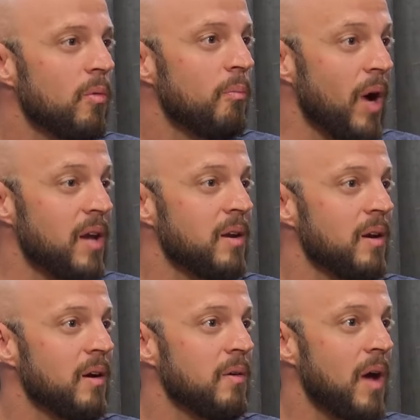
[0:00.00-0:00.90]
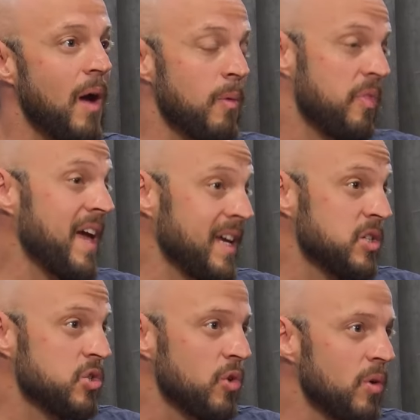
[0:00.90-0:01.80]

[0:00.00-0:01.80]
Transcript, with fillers: but I would think it's true.